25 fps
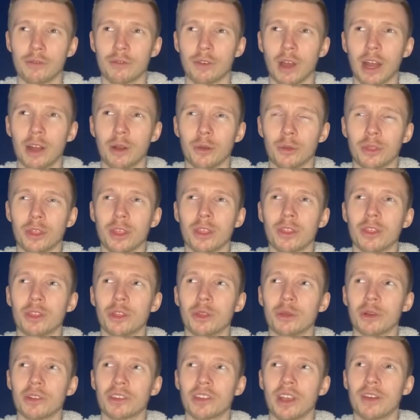I don't think the
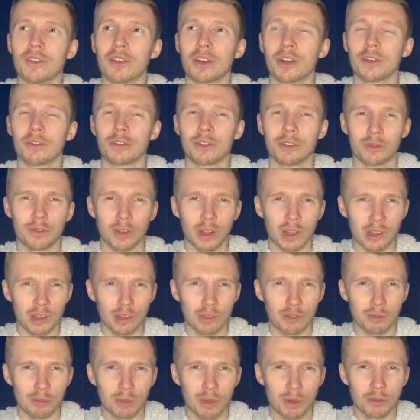U.S. have enough defensive
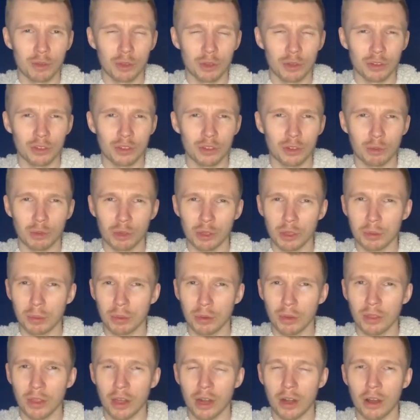midfielders to really pull
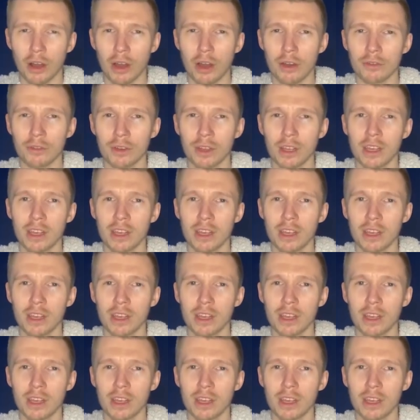that off.